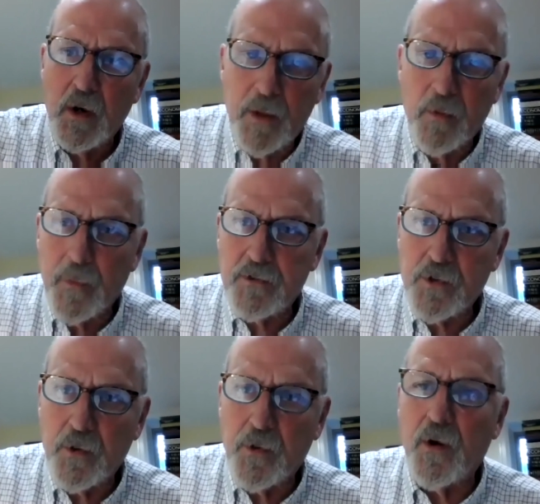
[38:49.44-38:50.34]
are going to be in the
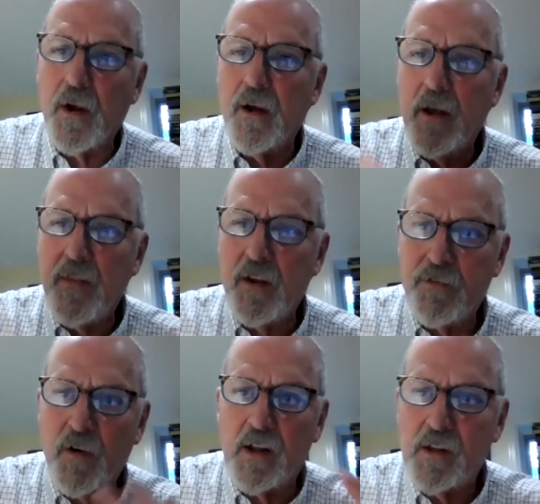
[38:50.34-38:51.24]
metro area. And
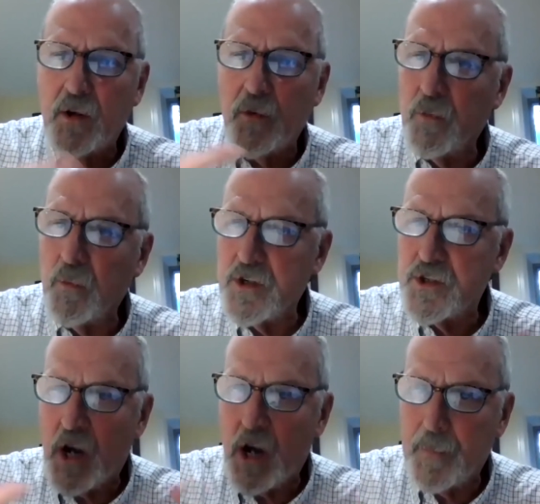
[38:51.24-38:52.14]
then frankly, when
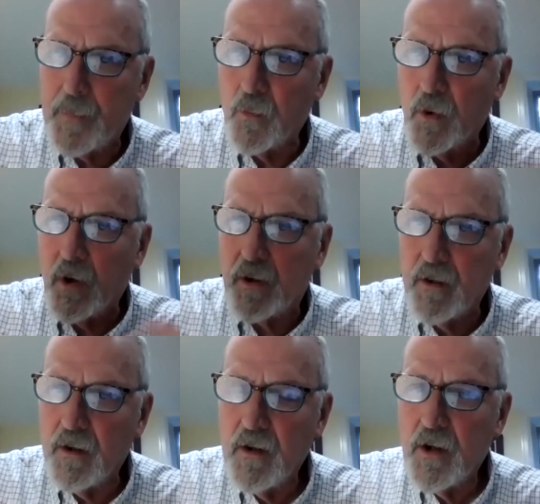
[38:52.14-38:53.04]
we shop and work
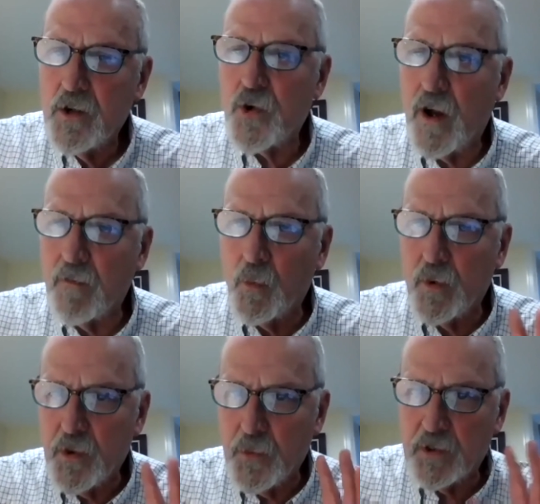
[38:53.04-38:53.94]
and travel,
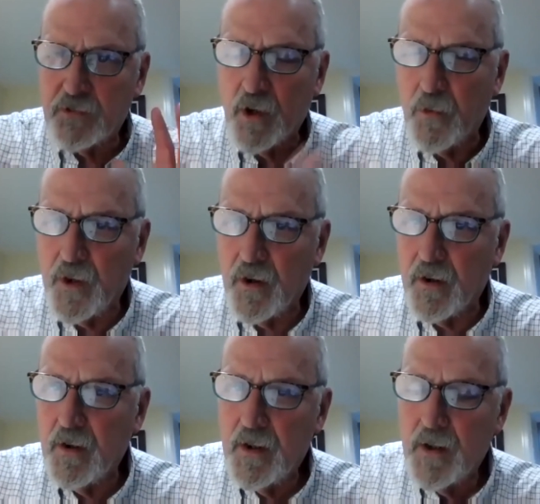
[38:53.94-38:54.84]
we're doing so in
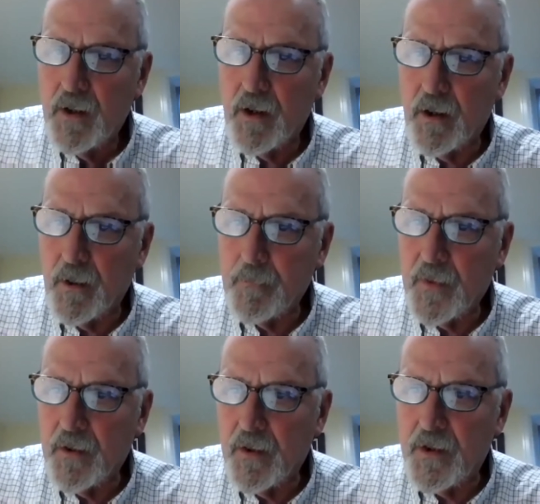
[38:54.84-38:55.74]

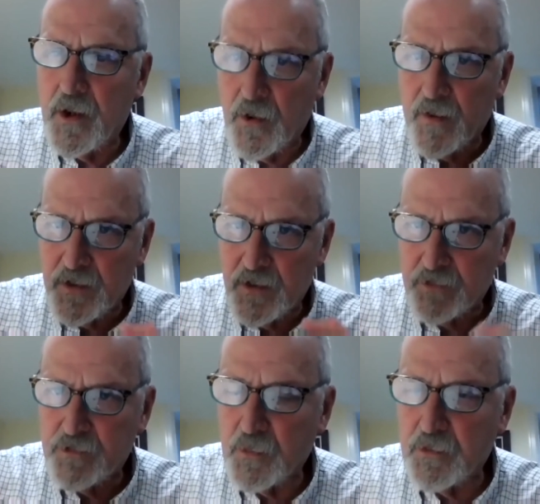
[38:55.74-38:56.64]
an area that
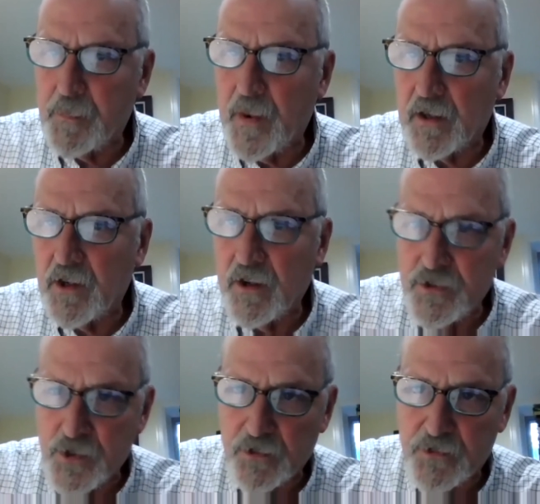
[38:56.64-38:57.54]
doesn't respect
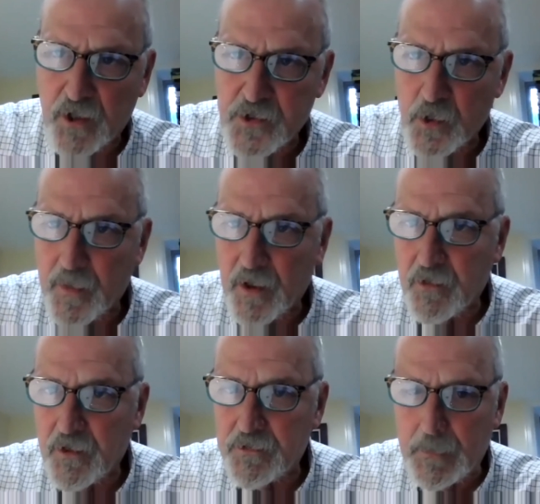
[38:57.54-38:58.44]
jurisdictional
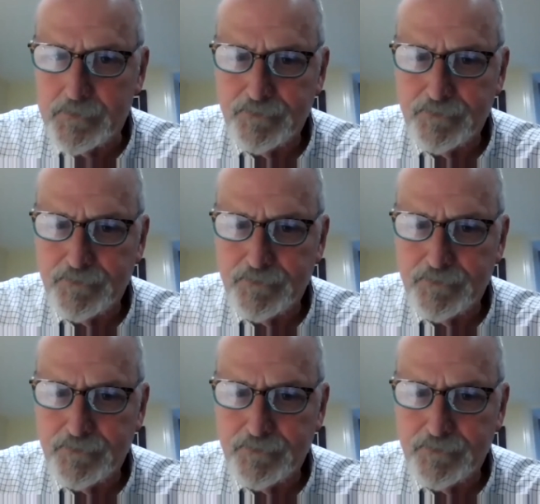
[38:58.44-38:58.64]
boundaries.